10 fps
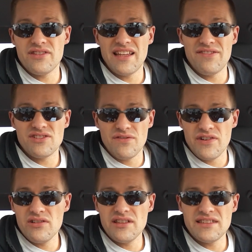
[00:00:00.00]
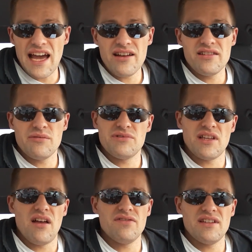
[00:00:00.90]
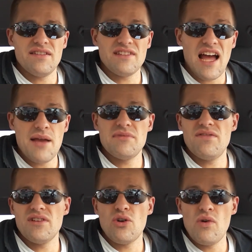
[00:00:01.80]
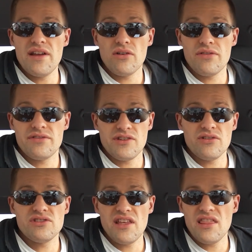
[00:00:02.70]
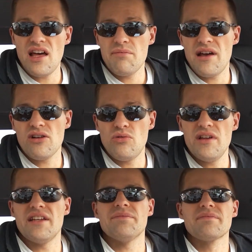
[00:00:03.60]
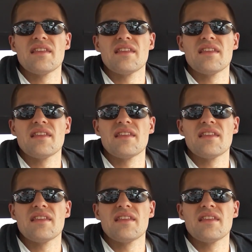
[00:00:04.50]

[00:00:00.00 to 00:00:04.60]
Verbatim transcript: and they've severely doubted themselves and at times even quit or seriously thought about quitting.